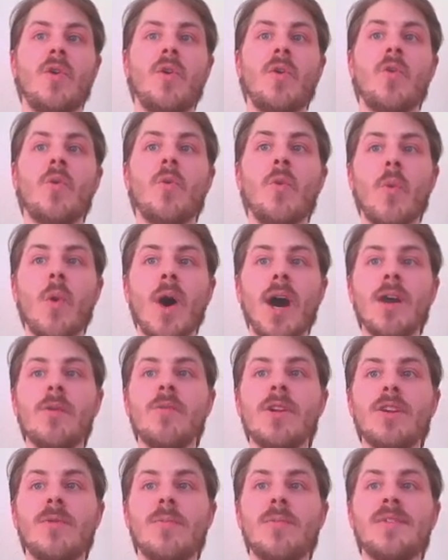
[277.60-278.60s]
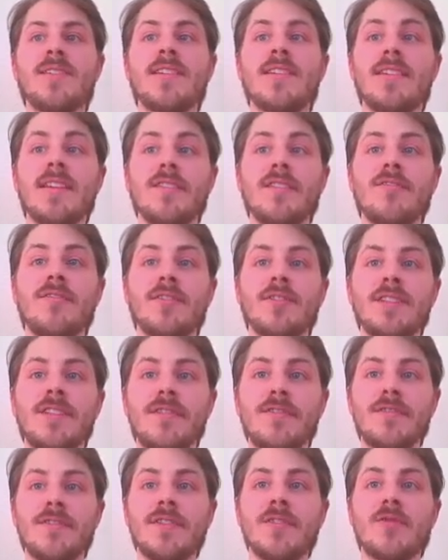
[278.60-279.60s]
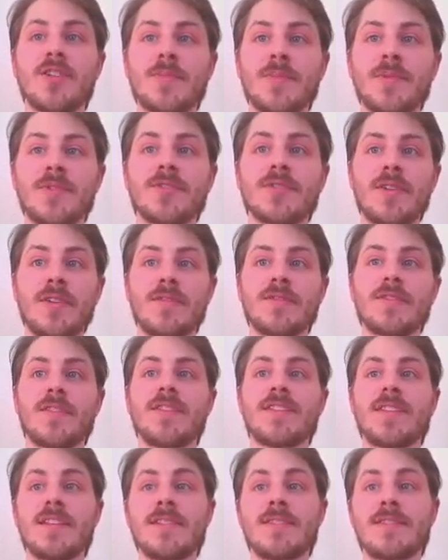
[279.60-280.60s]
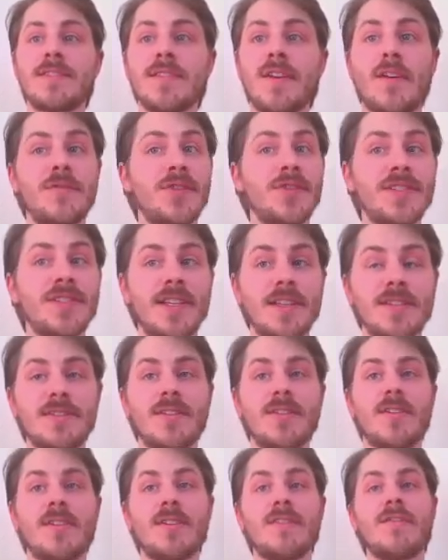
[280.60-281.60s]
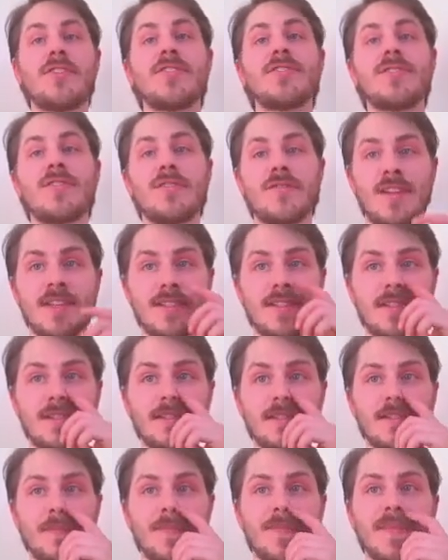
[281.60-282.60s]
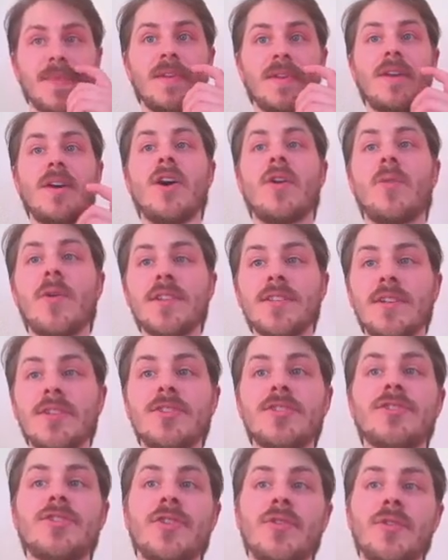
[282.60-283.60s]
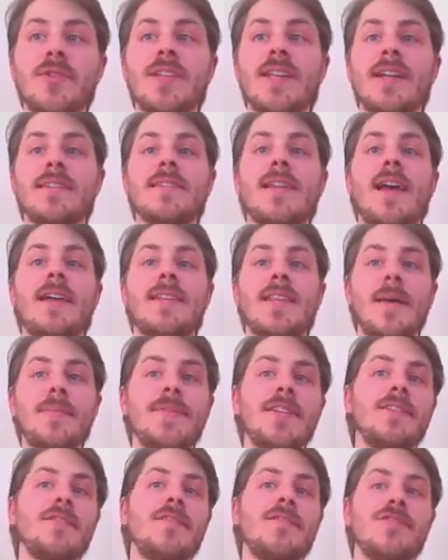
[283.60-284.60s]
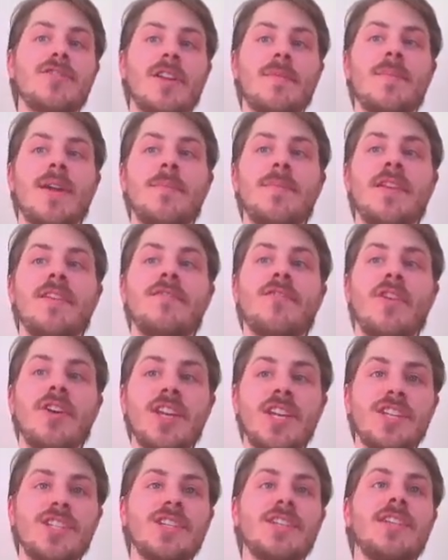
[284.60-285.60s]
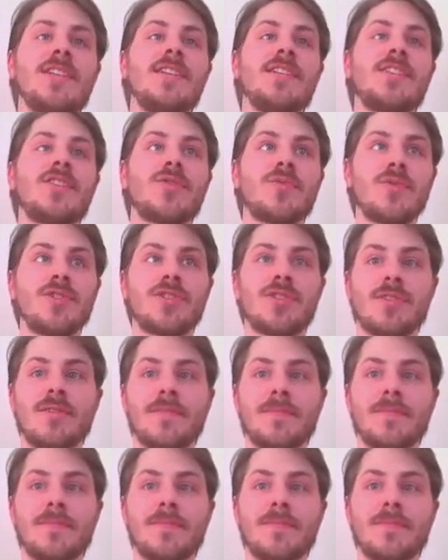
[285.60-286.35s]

While we compensated for the different response curves of the sensor on various surfaces, our results showed that adapting the visual mapping for each is crucial.